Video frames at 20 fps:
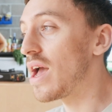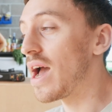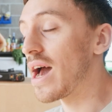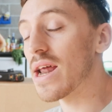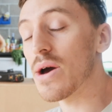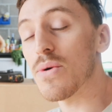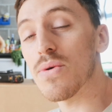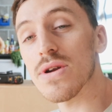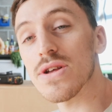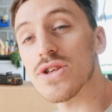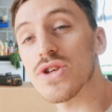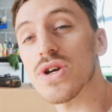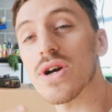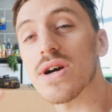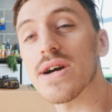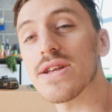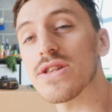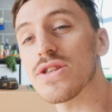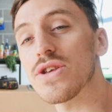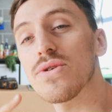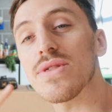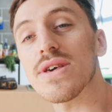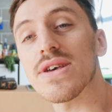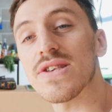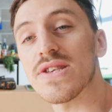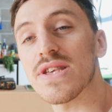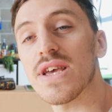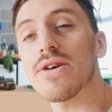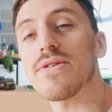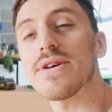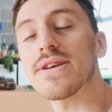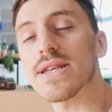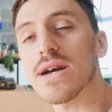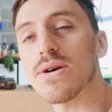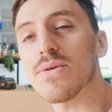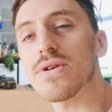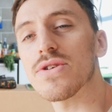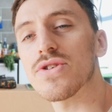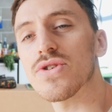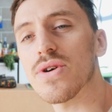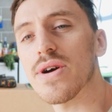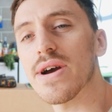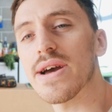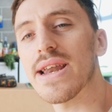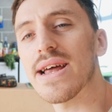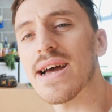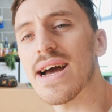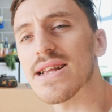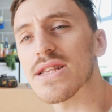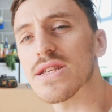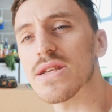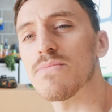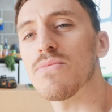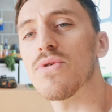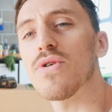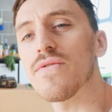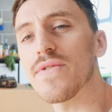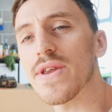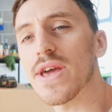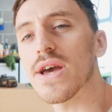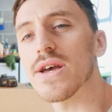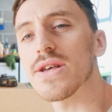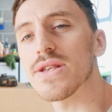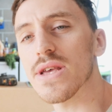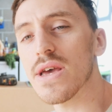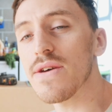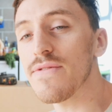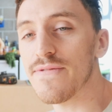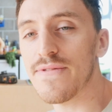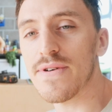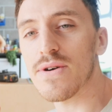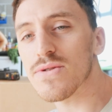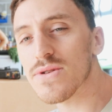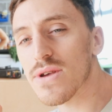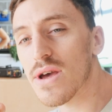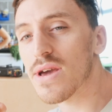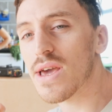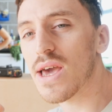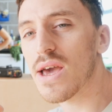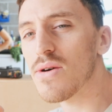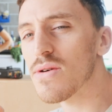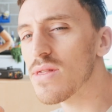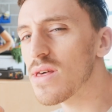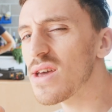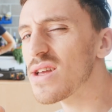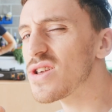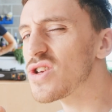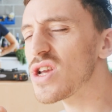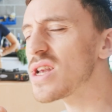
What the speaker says: And I want to try and do this series now. I want to try and add some more videos, if Phil's okay with it and